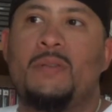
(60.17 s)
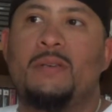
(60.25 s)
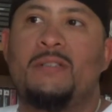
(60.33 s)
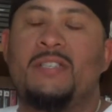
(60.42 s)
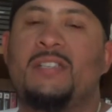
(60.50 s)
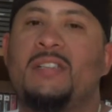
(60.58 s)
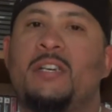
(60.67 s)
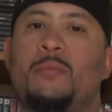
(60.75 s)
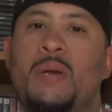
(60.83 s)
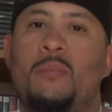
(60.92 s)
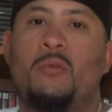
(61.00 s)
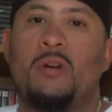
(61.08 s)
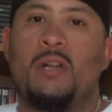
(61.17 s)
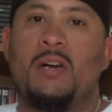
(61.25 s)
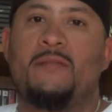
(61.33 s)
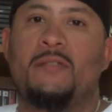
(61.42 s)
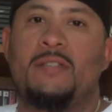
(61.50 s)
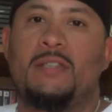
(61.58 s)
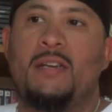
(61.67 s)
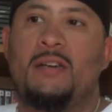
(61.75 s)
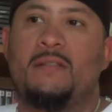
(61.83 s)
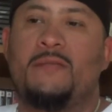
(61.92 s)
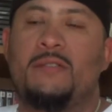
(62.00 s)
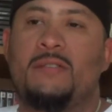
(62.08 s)
just a little bit more love for
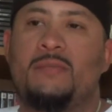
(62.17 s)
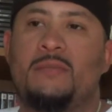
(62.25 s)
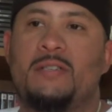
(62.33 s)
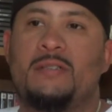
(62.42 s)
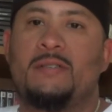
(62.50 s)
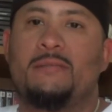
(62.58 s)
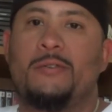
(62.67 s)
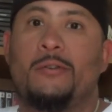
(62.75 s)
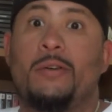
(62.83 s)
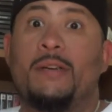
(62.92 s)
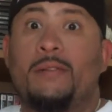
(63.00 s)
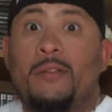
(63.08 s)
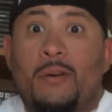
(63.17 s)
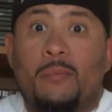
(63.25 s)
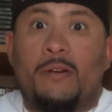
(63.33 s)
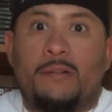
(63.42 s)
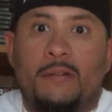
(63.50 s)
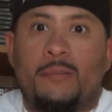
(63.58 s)
Sega for some reason. You know, even though I'm wearing the